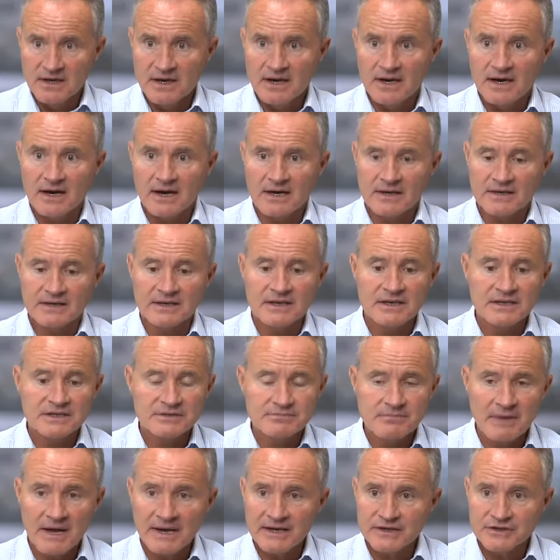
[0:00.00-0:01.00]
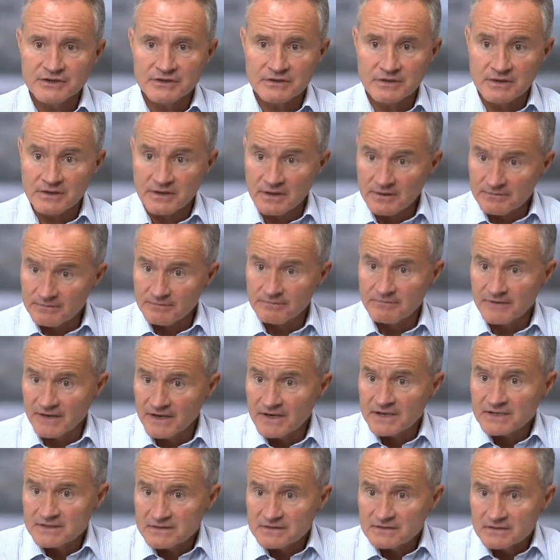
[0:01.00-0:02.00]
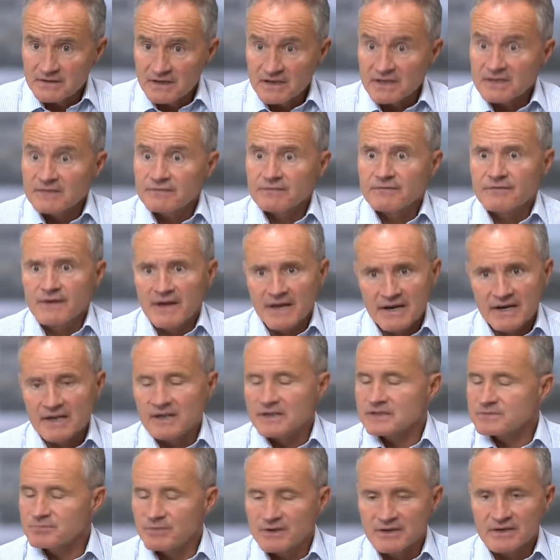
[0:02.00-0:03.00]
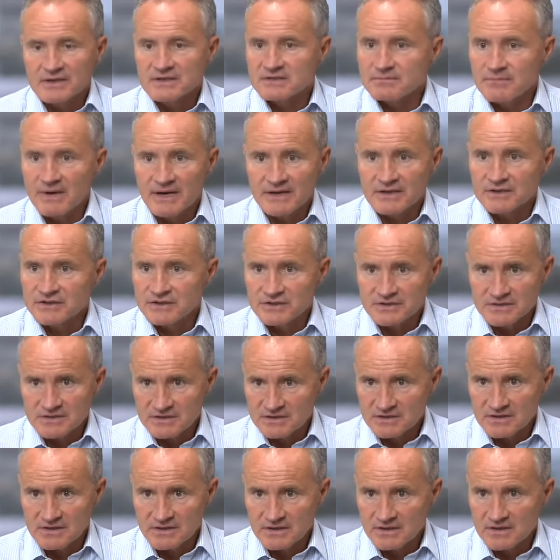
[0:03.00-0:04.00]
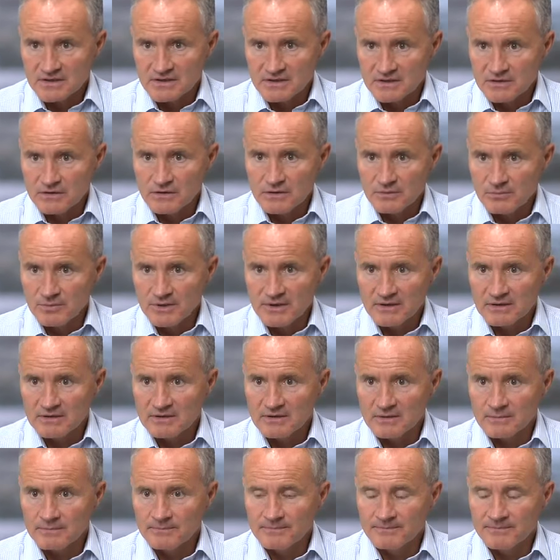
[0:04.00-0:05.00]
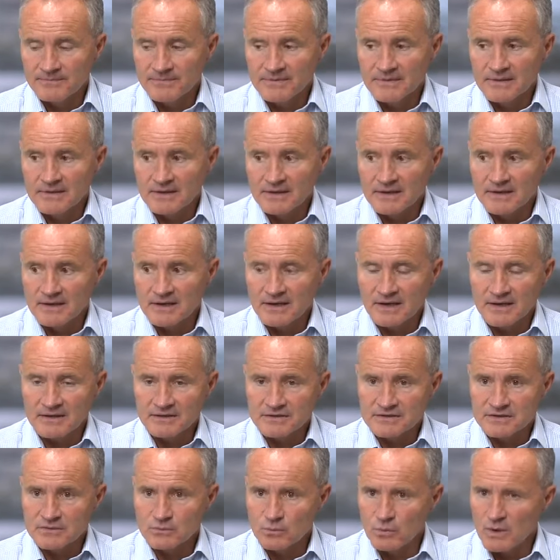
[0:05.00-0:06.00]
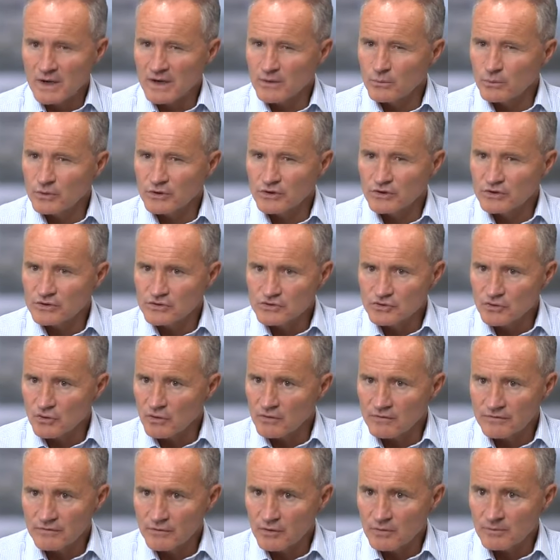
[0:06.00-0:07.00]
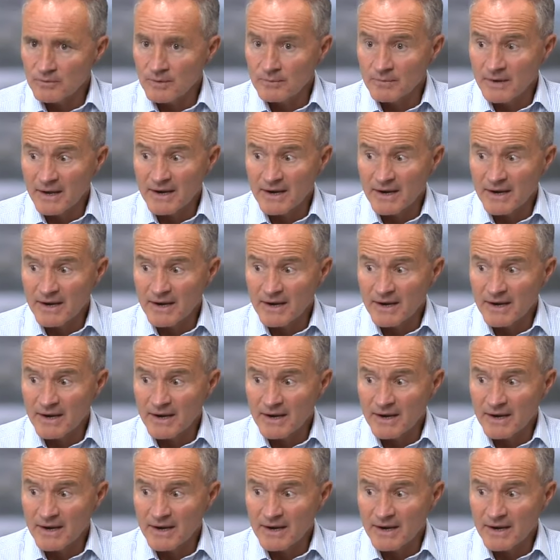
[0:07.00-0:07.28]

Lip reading: And each manager, there are various very experienced managers in the European team at Henderson. Why wouldn't you draw from them?